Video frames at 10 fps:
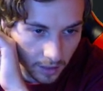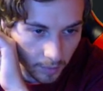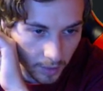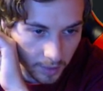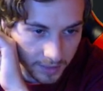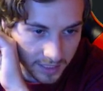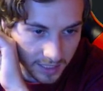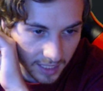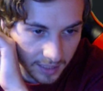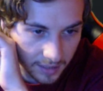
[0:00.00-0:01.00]
Oh, it might have been
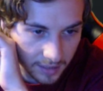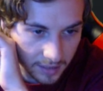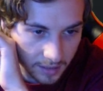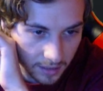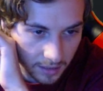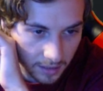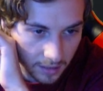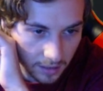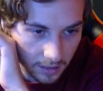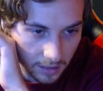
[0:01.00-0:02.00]
settings.
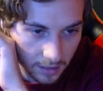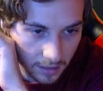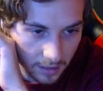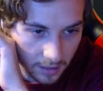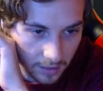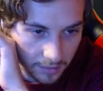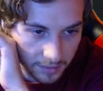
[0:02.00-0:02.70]
I